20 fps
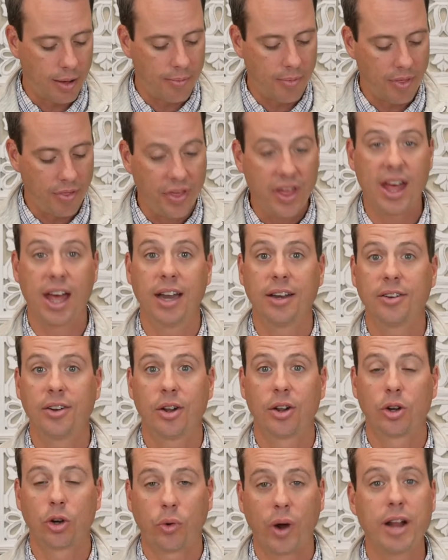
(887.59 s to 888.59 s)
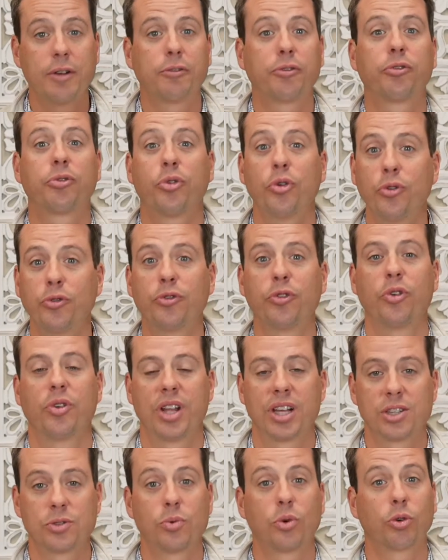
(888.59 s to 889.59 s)
then great
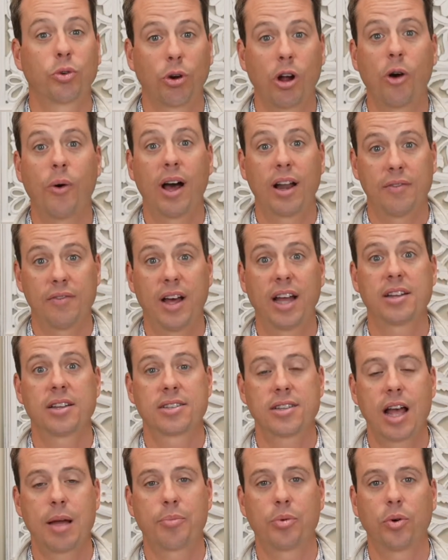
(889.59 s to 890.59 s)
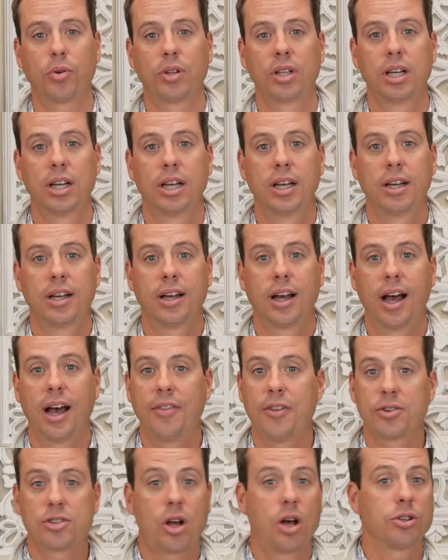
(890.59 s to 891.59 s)
fruitfulness will grow out of that disciple. And
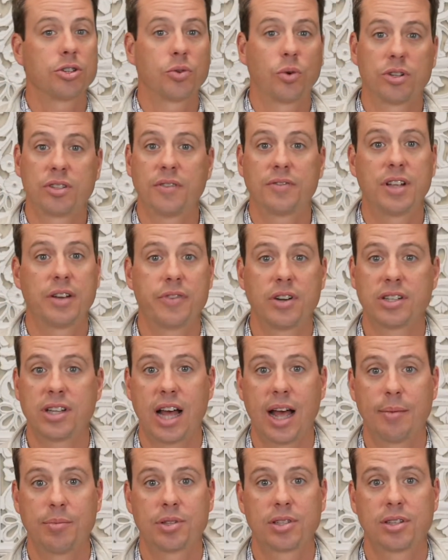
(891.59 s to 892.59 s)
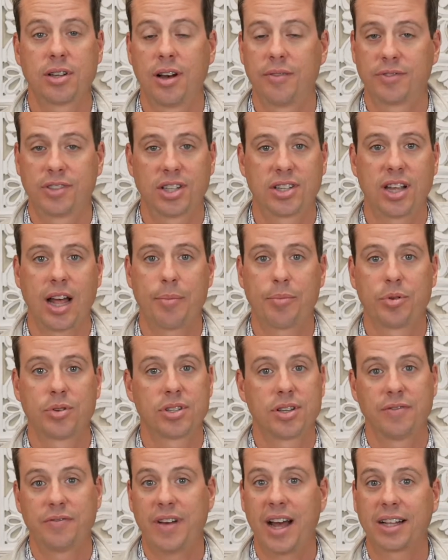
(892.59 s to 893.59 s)
there's all sorts of different types of
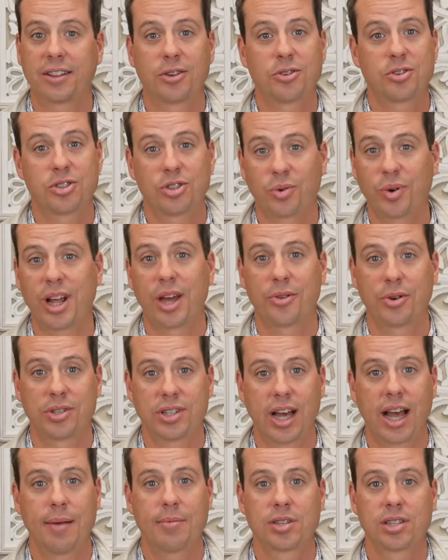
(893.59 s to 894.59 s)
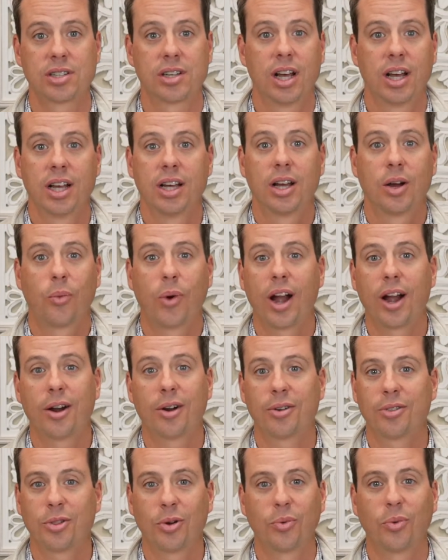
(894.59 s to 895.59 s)
disciples. In fact, there's three other types
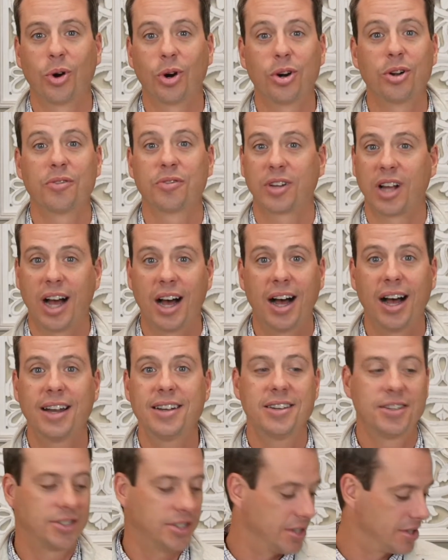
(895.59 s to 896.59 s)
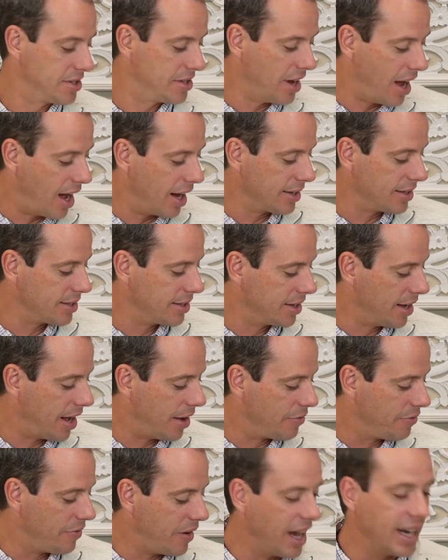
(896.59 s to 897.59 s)
where the word of God does not
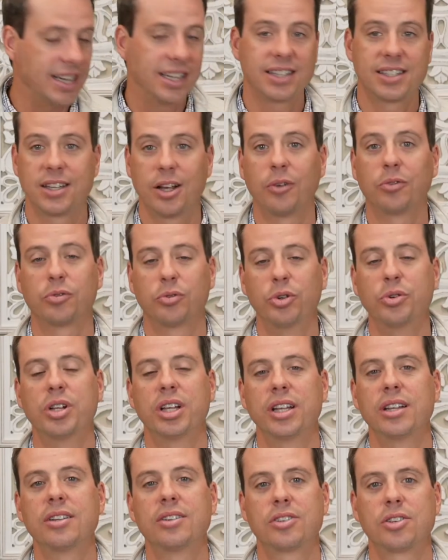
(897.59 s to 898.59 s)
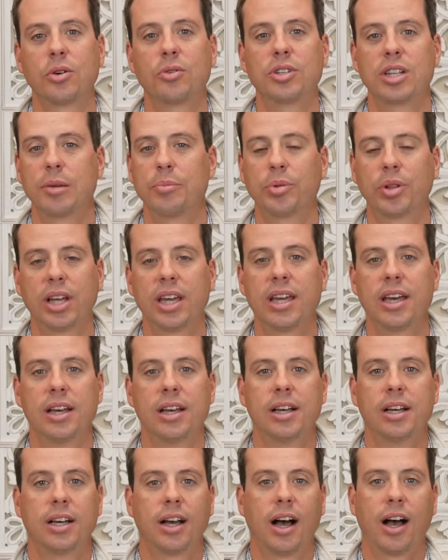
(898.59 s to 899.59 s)
find itself rooted so deeply,
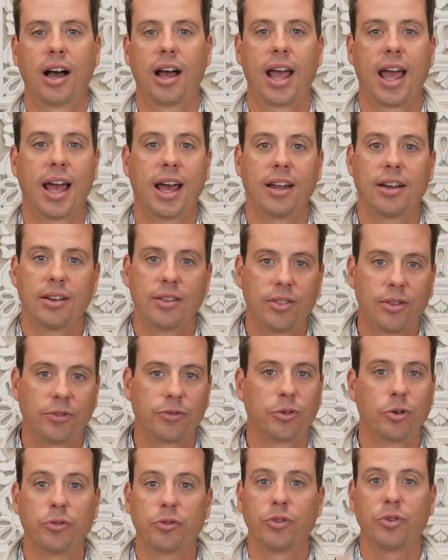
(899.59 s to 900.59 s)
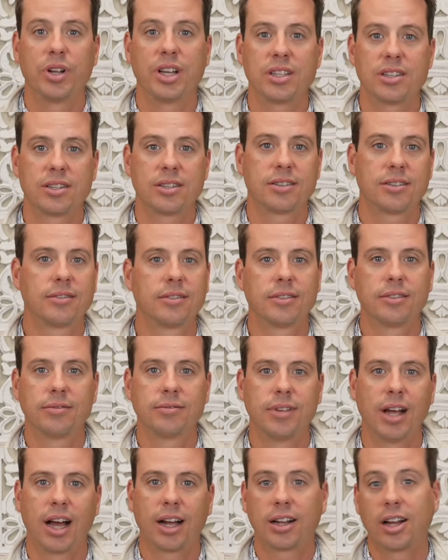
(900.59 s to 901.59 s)
and the fruitfulness
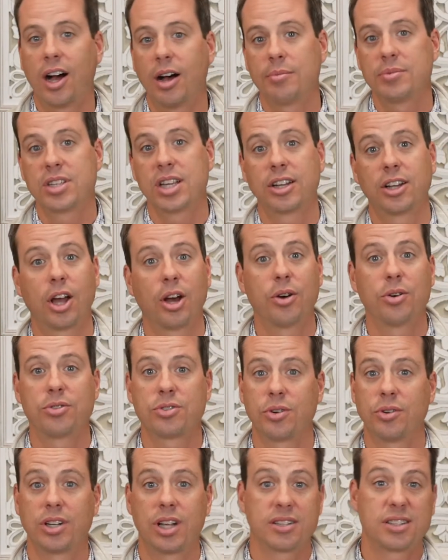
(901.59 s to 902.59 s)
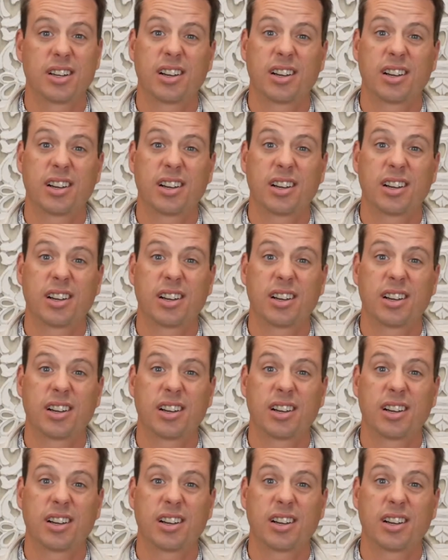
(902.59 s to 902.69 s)
comes and goes or doesn't